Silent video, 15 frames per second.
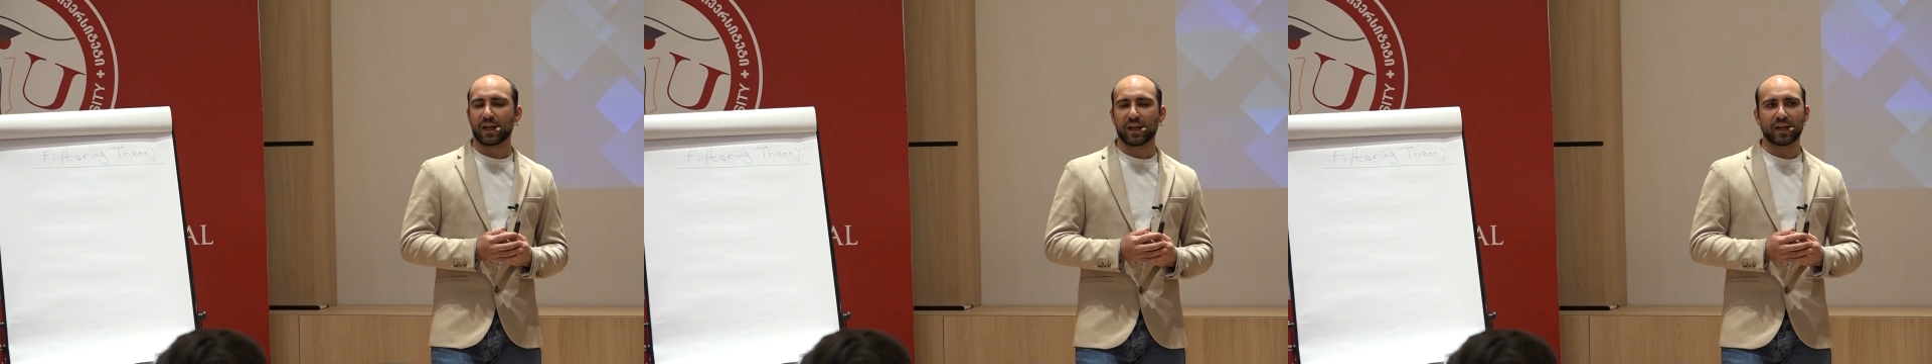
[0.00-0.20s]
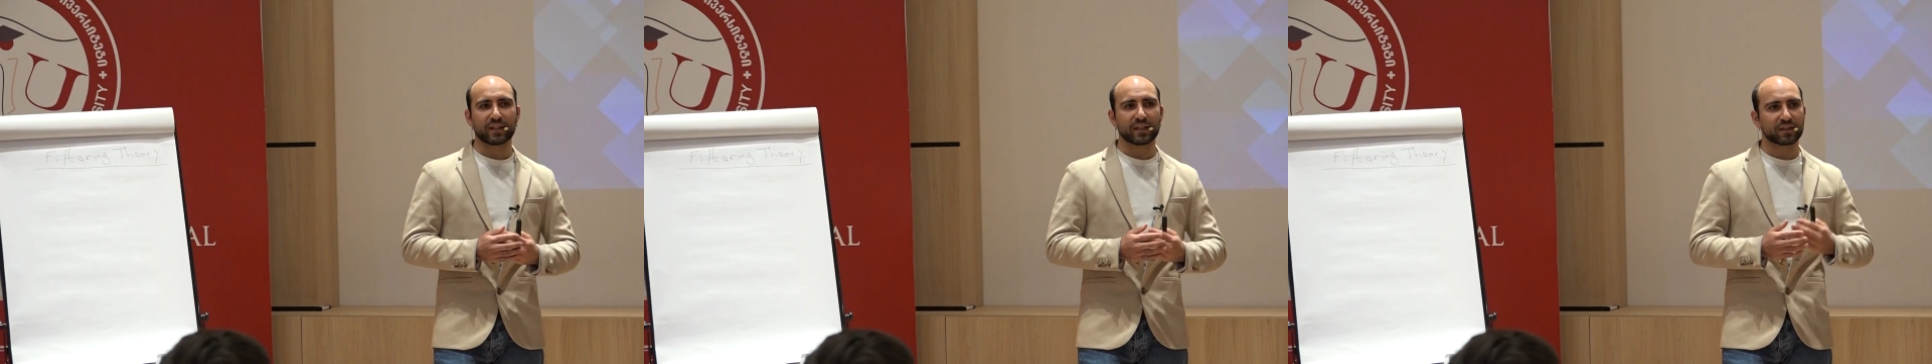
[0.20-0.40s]

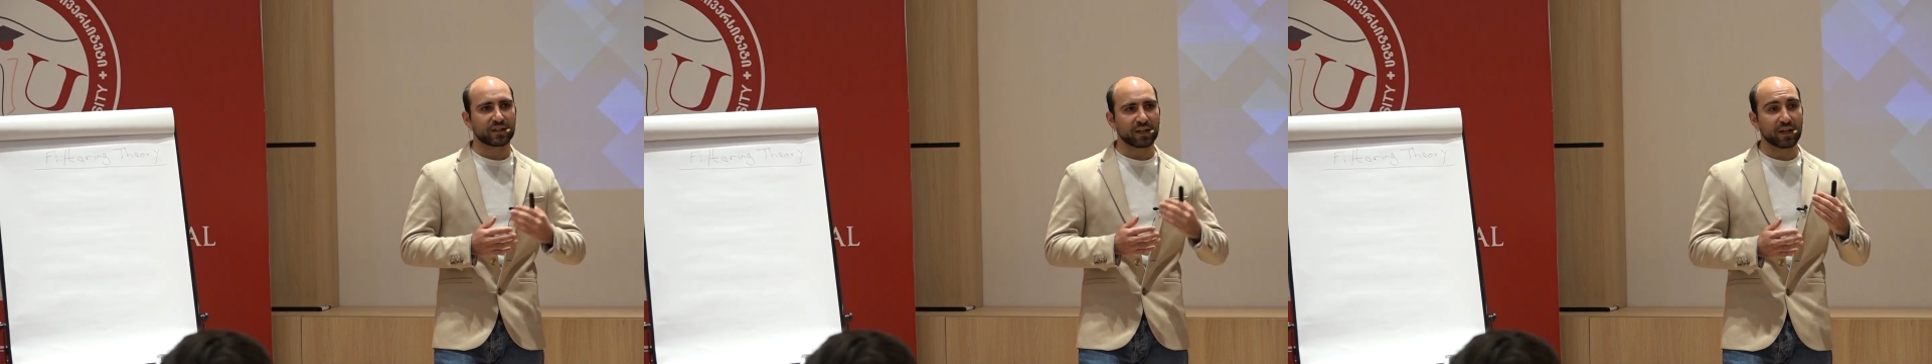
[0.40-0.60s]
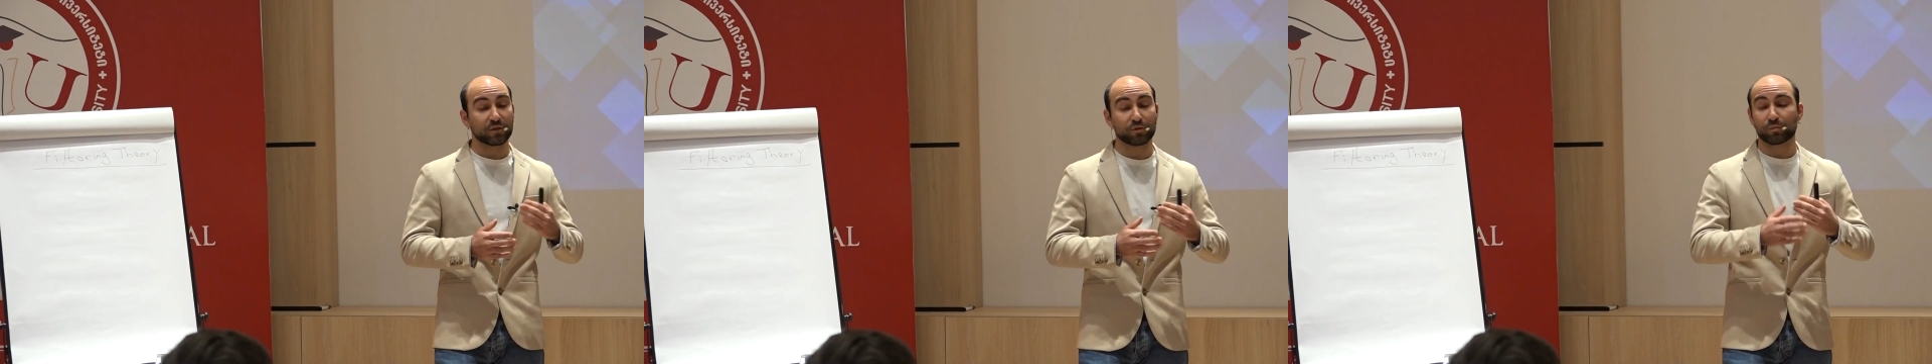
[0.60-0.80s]
and at the
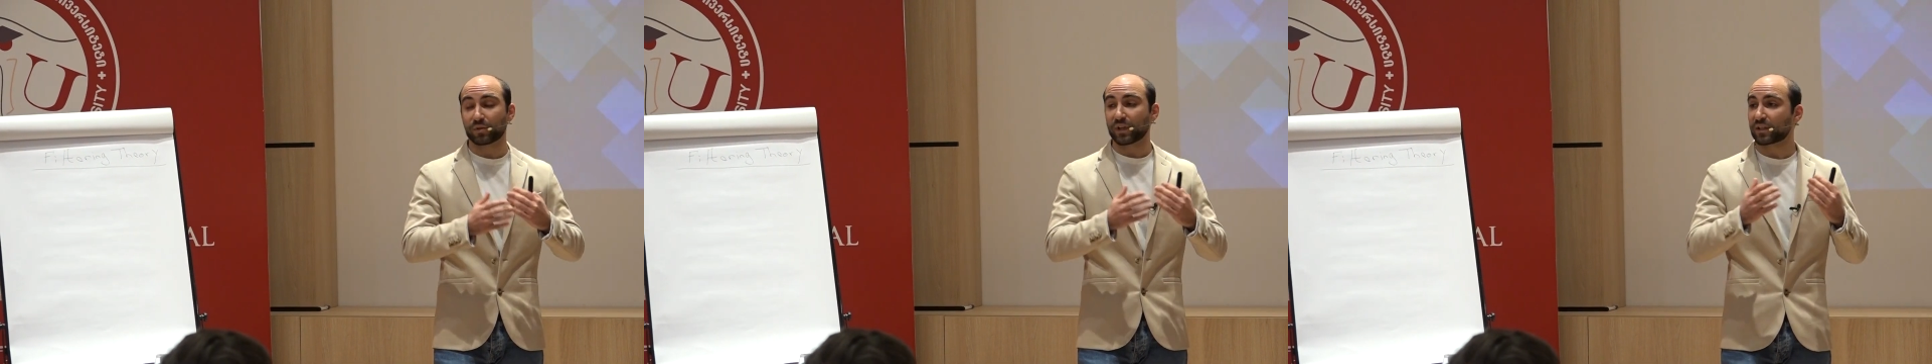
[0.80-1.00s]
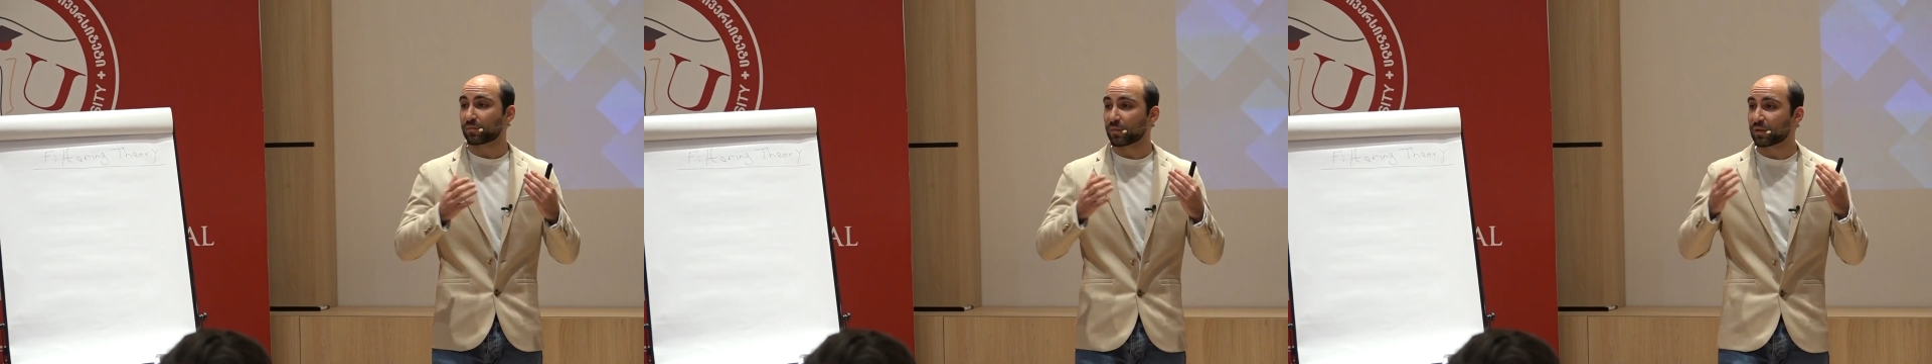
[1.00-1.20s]
end you
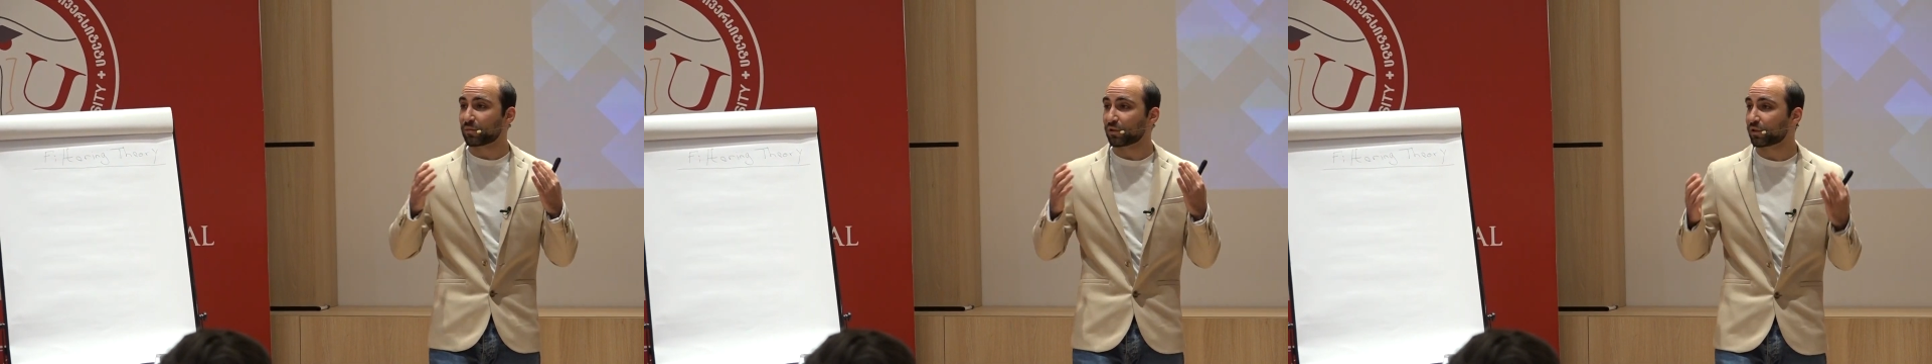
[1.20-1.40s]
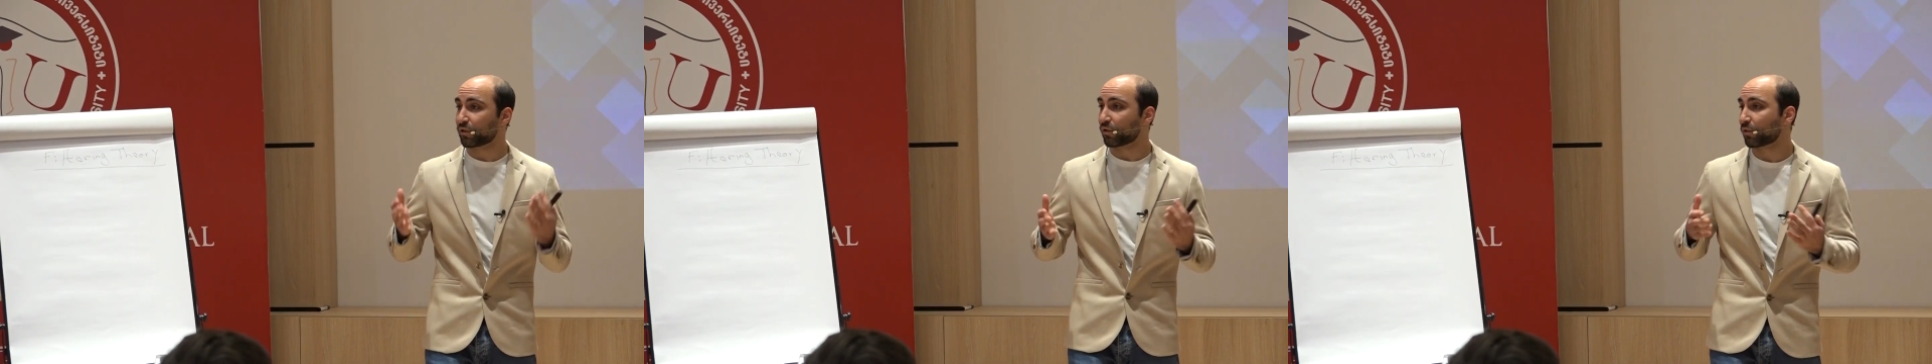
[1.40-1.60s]
planned
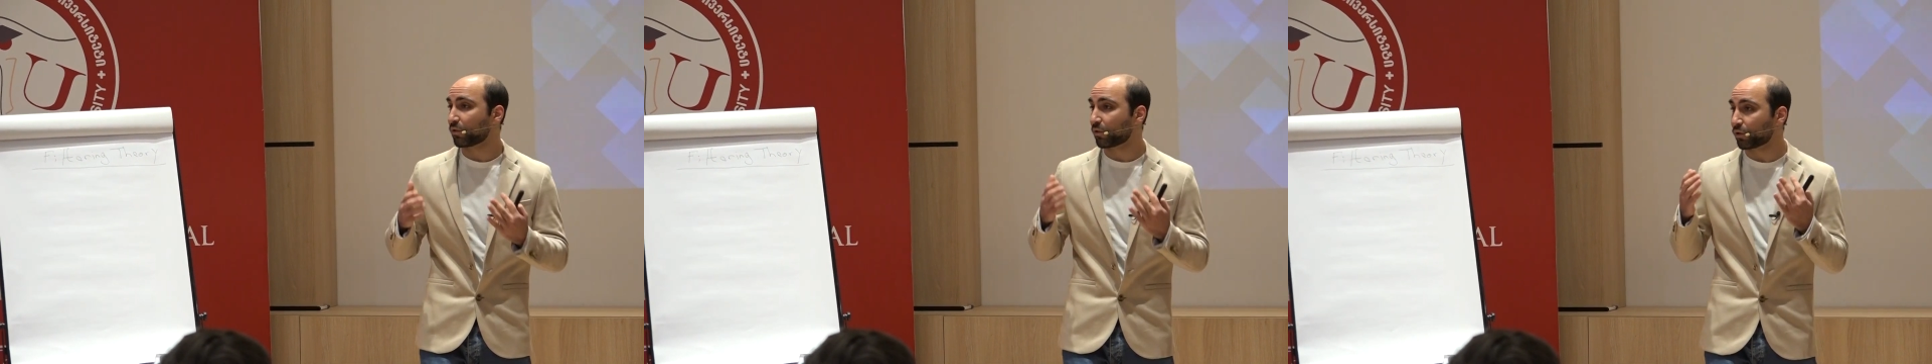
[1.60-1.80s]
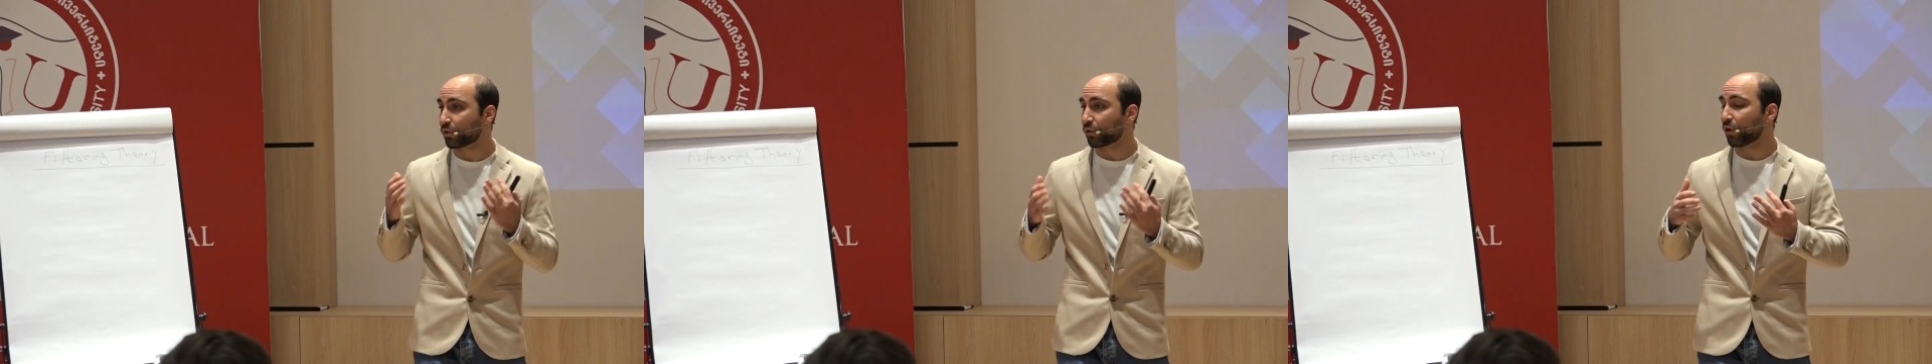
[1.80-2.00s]
maybe
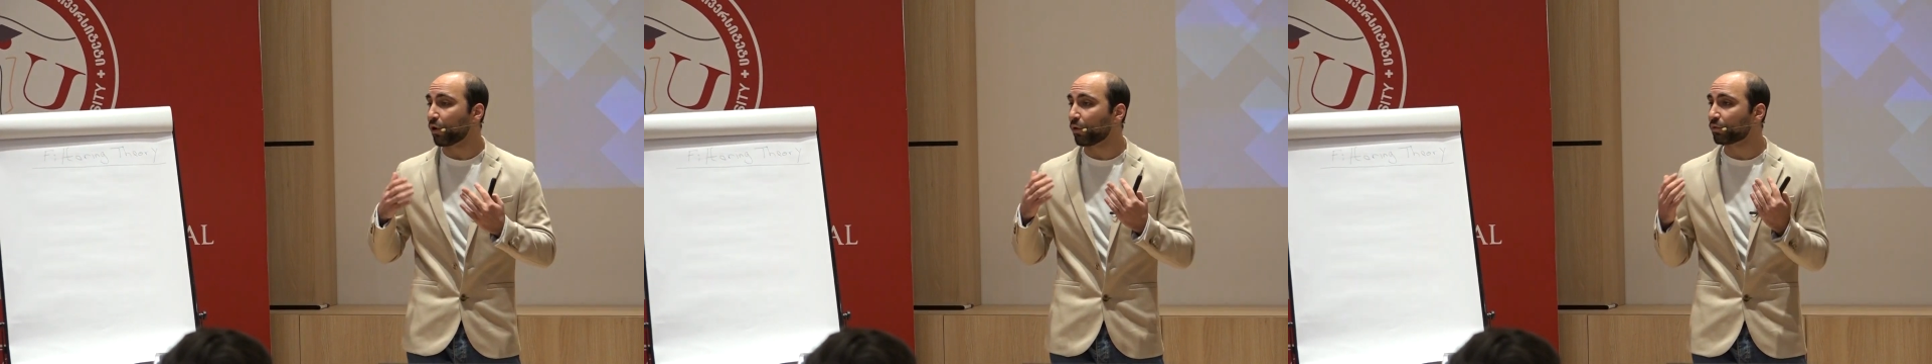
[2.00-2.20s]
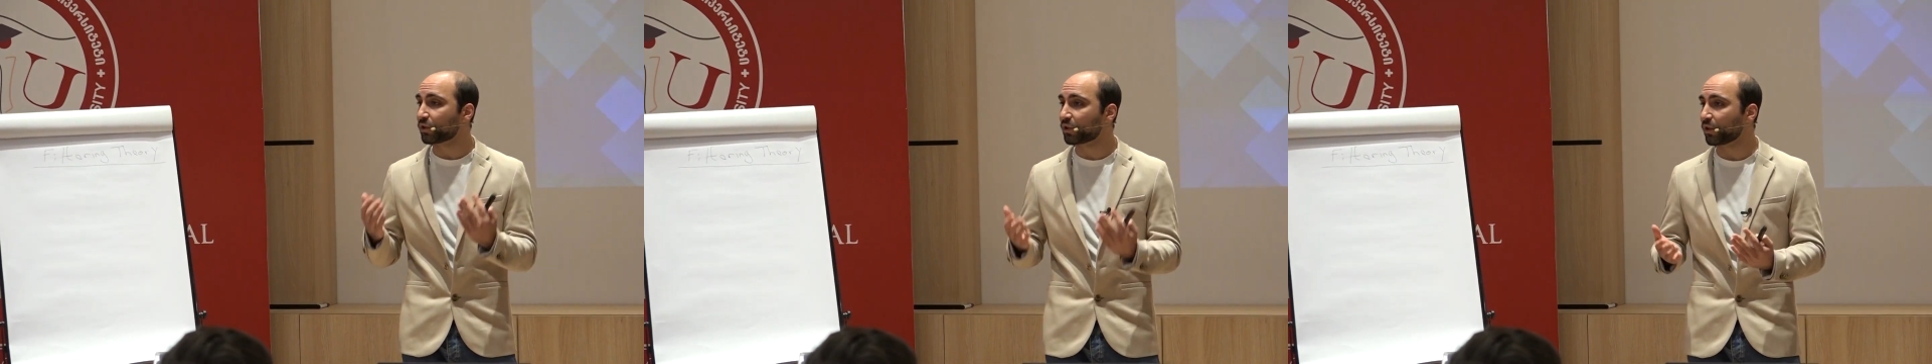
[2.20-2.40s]
your
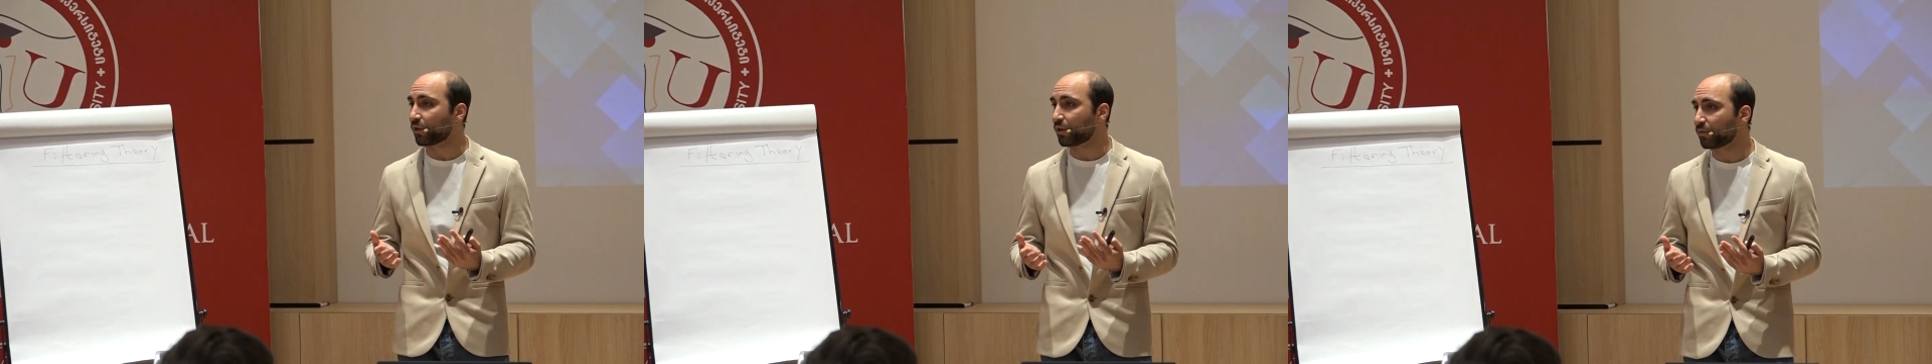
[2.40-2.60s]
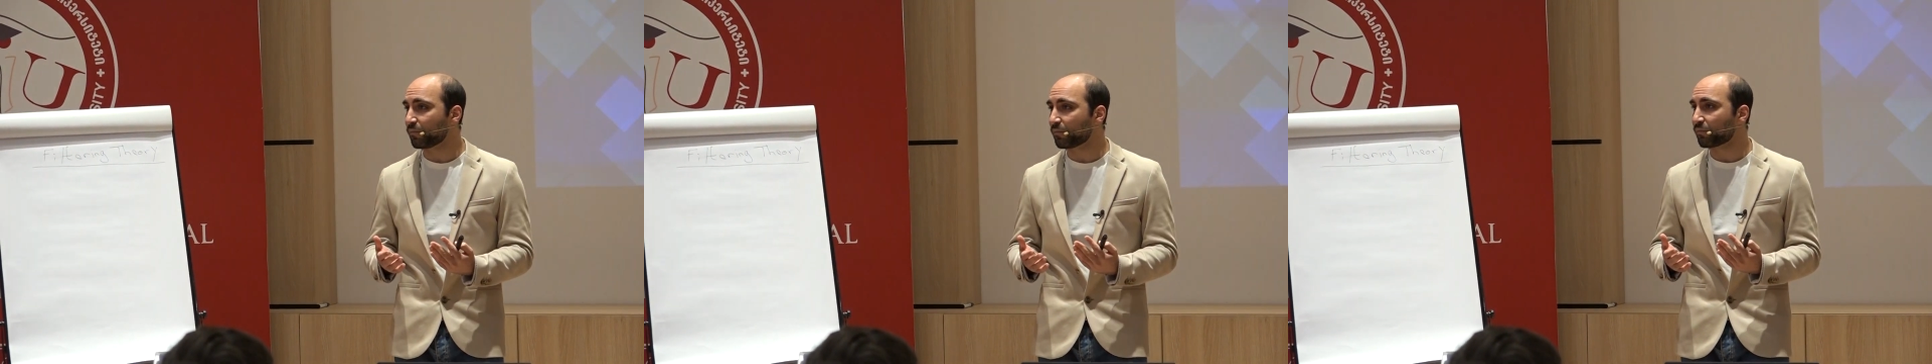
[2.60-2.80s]
whole
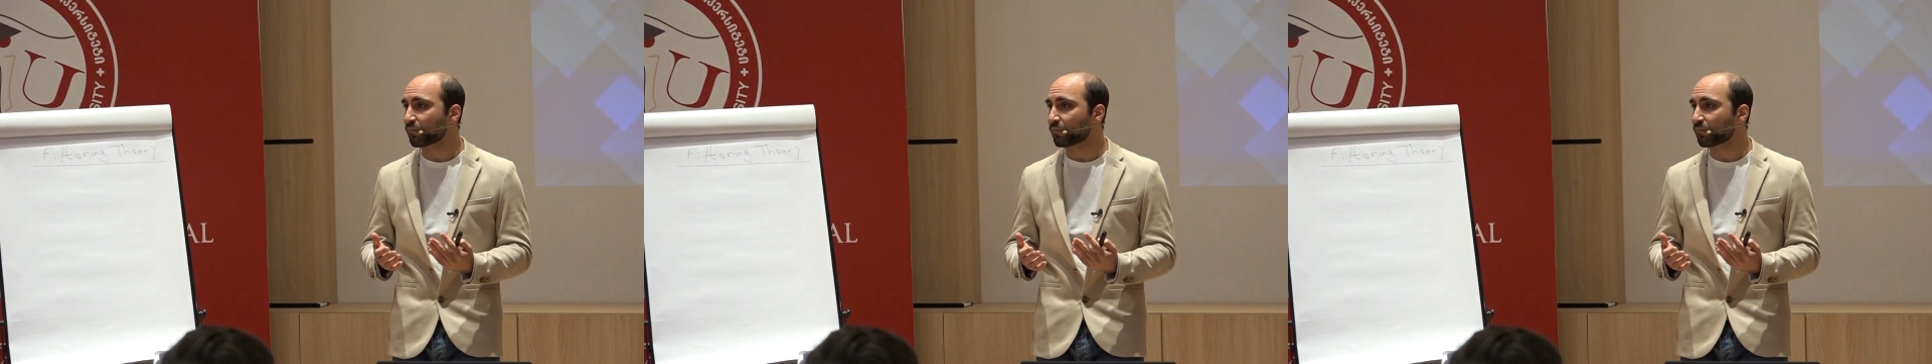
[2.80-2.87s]
year,